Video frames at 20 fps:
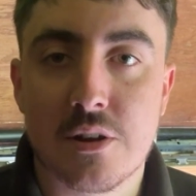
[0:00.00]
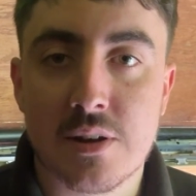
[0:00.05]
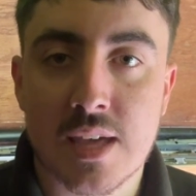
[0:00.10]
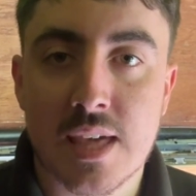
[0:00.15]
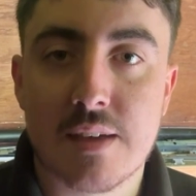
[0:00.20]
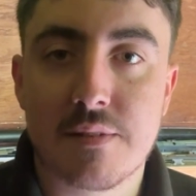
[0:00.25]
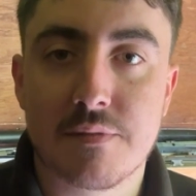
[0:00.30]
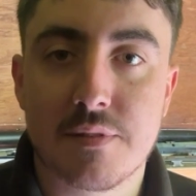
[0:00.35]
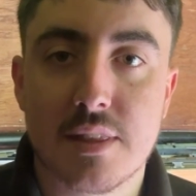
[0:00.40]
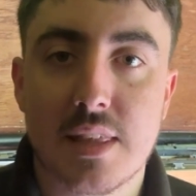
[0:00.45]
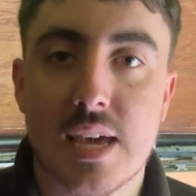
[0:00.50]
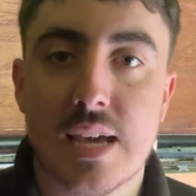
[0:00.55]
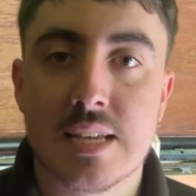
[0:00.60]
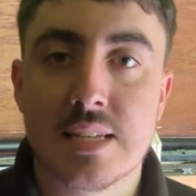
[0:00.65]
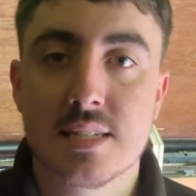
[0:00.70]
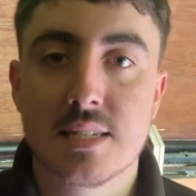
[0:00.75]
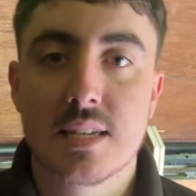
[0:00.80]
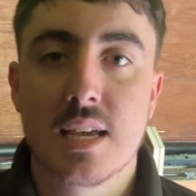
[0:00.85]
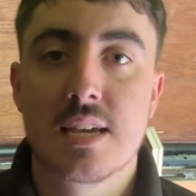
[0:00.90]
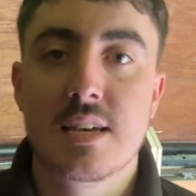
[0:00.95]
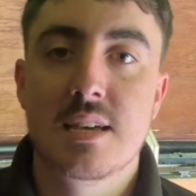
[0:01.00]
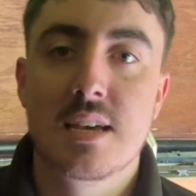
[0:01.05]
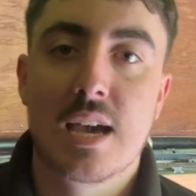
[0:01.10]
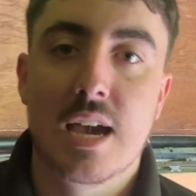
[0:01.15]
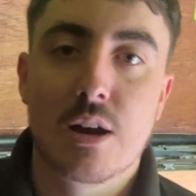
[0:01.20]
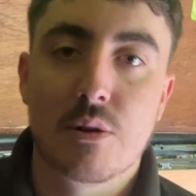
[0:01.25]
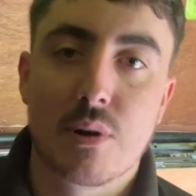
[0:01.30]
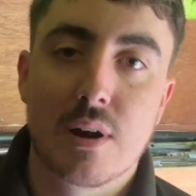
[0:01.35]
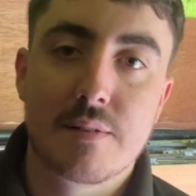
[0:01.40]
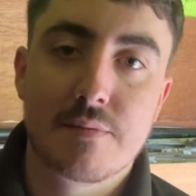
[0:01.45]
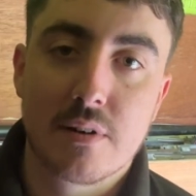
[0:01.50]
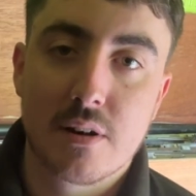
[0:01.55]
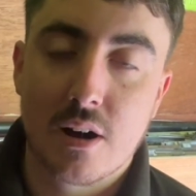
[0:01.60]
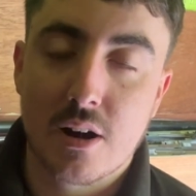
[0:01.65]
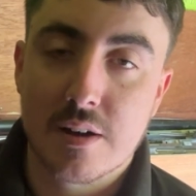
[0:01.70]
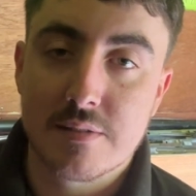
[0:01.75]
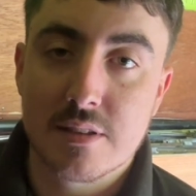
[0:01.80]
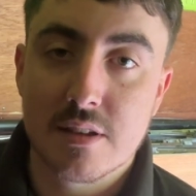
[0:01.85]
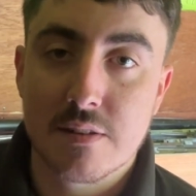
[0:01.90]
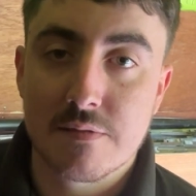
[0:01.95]
kit for this. However,
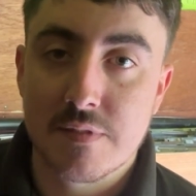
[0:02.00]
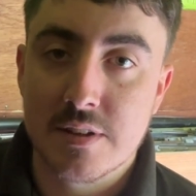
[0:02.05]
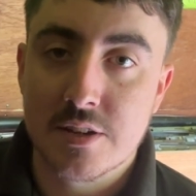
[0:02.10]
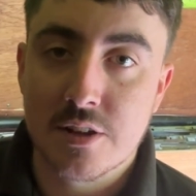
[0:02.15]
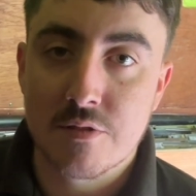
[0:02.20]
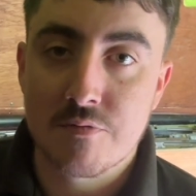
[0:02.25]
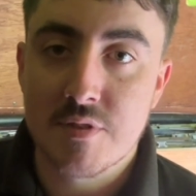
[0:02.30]
I've done a video